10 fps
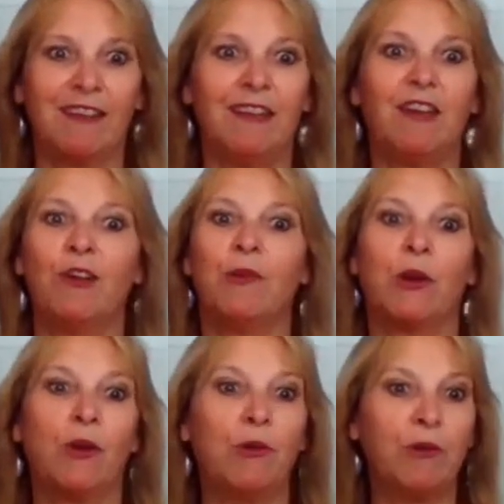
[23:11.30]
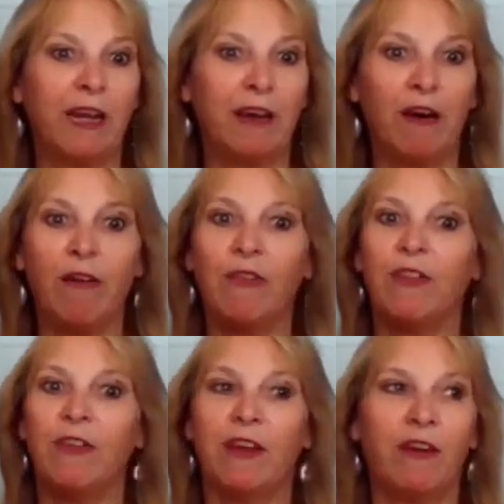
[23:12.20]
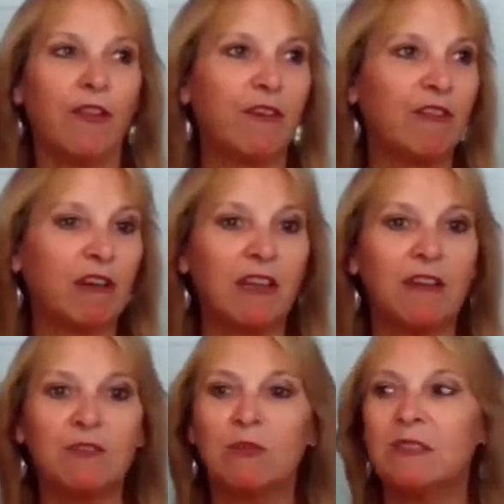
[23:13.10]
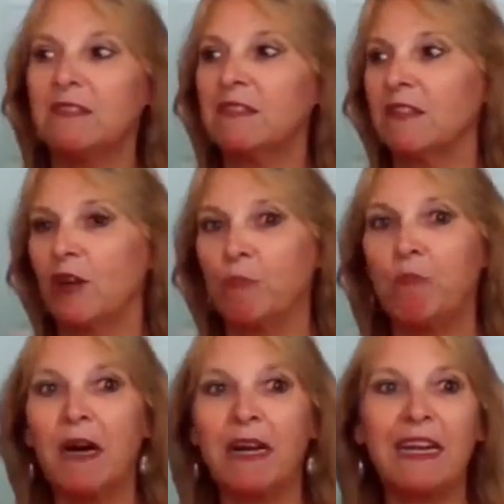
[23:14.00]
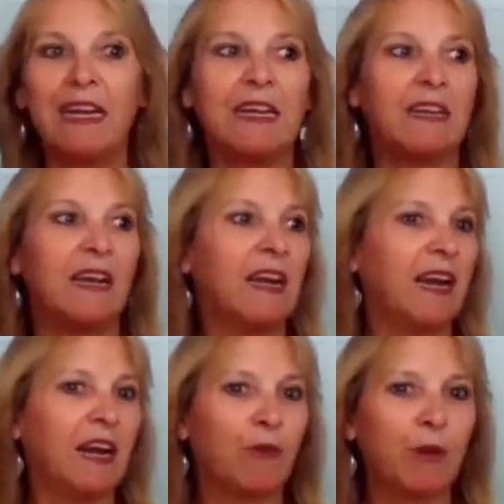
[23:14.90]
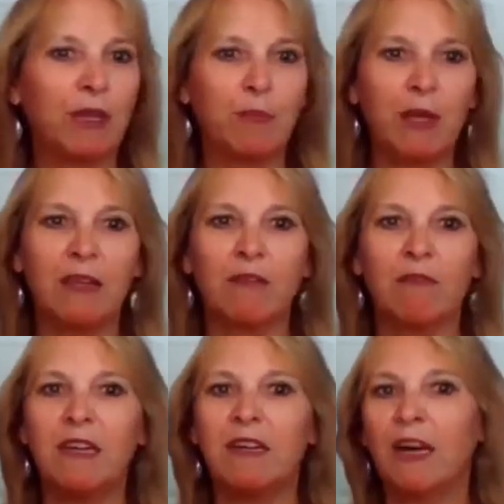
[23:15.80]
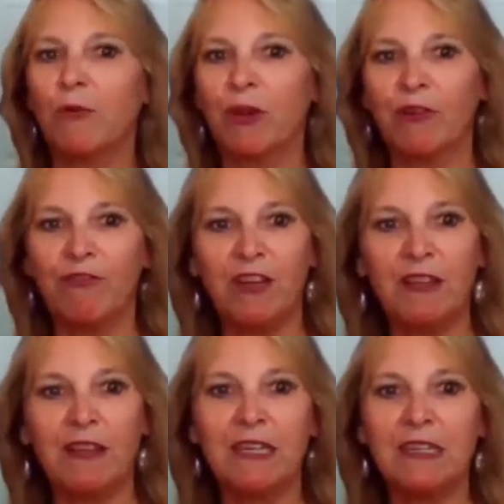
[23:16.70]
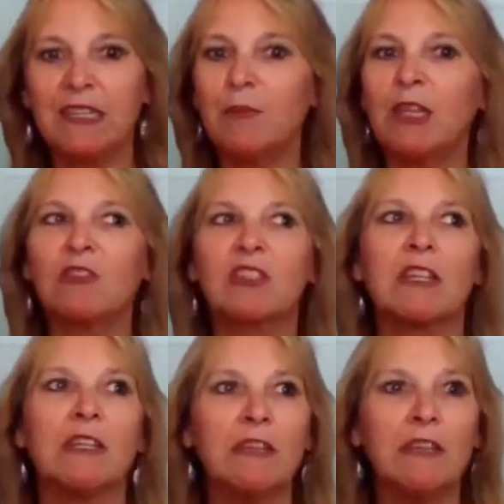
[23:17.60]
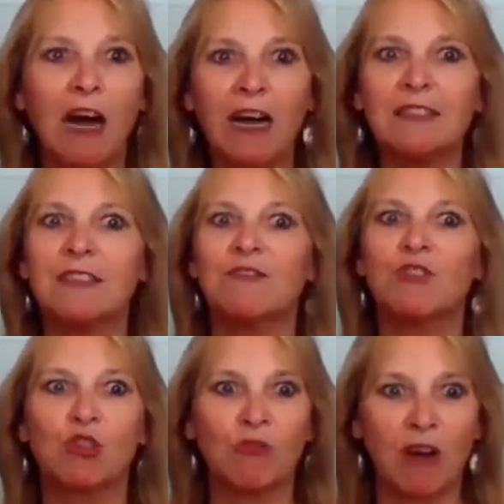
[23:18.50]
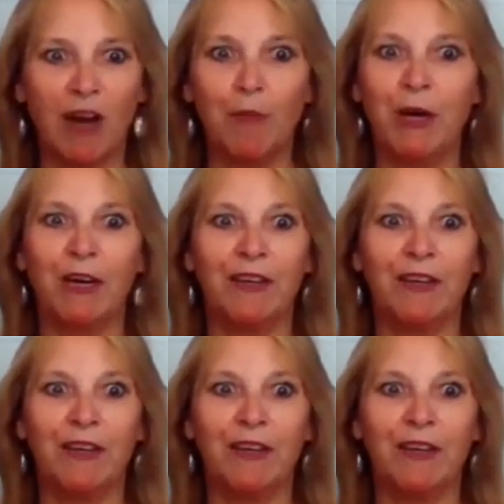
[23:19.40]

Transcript: our own health and the health of our loved ones and our money and how we're going to pay the rent and how we're going to feed the kids. I mean, there's lots of trauma